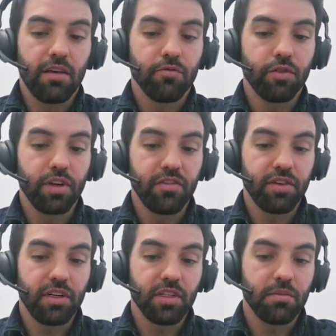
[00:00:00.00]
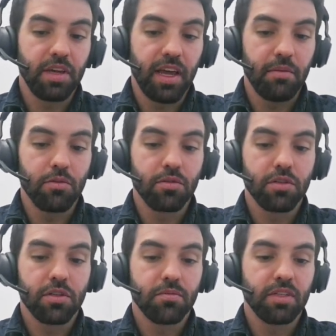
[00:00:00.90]
for different
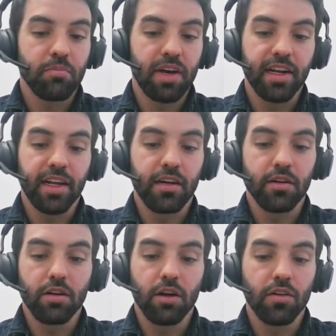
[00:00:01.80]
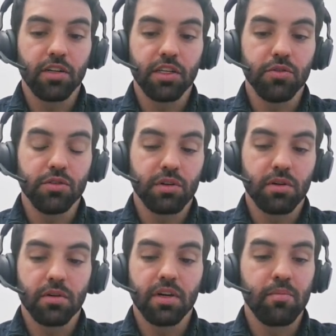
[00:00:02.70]
behaviors depending on the
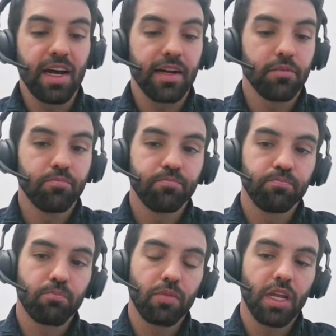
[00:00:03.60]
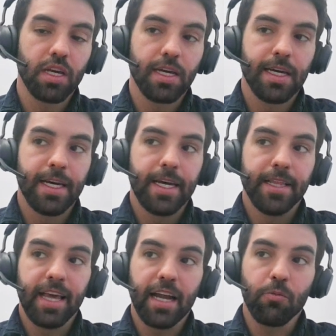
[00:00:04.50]
user demand.
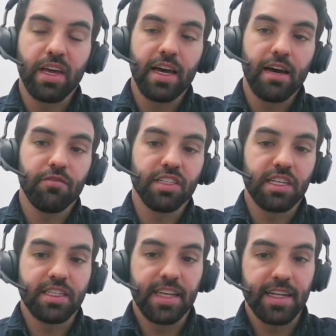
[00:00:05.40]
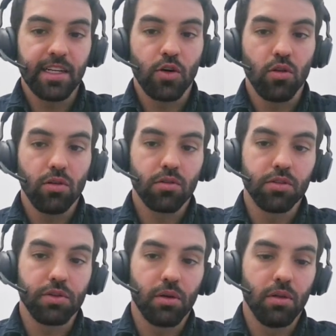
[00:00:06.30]
Then we have, as I said, the color
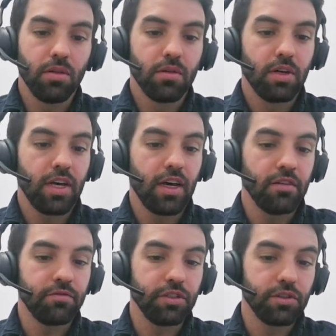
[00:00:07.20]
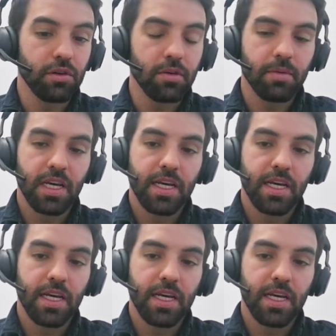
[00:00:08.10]
control feature.